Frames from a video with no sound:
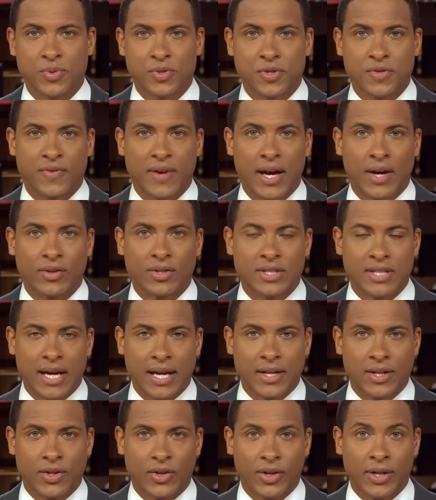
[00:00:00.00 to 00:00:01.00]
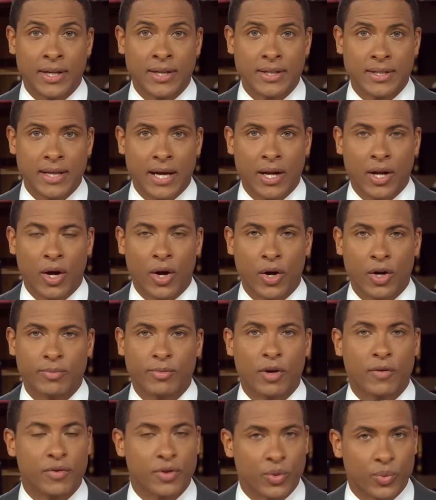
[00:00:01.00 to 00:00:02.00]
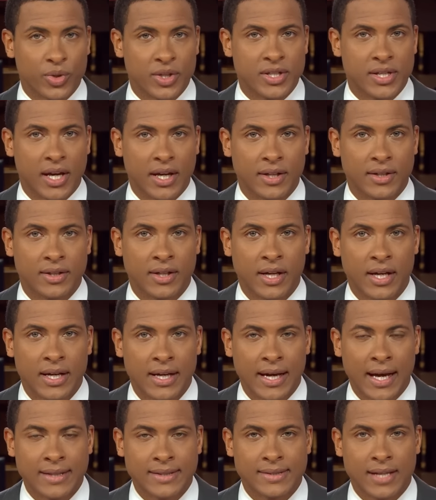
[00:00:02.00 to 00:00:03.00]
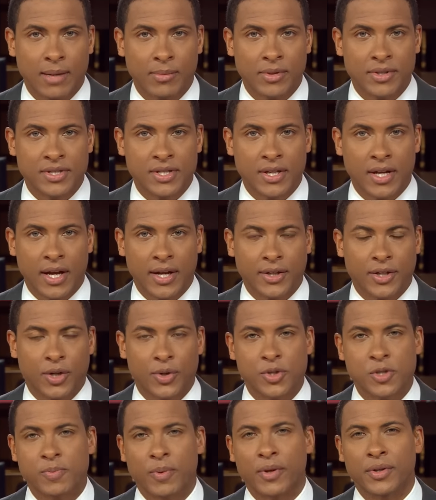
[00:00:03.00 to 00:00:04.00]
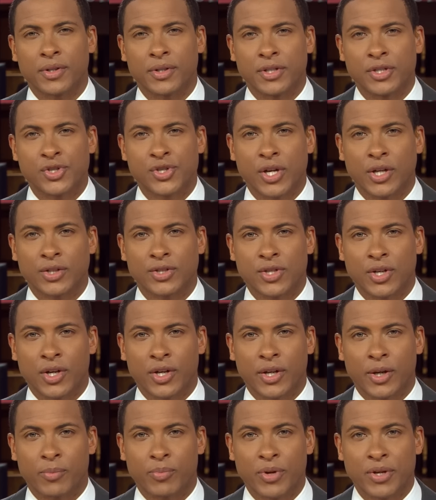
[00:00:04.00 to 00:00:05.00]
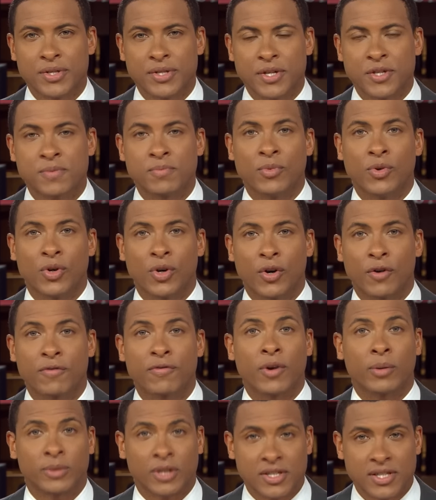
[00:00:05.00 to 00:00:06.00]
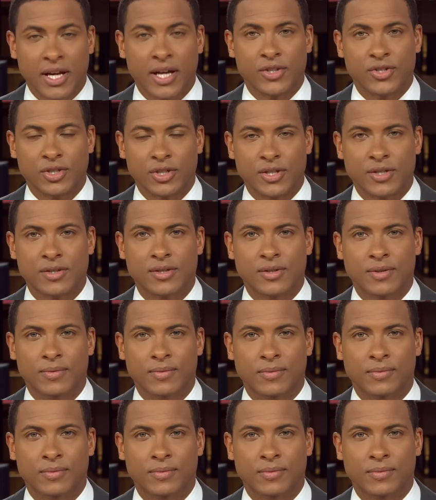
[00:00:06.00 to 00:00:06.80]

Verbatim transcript: was found dead in her Indiana home over the weekend. Entertainment Tonight correspondent Nischelle Turner brings us more from Los Angeles.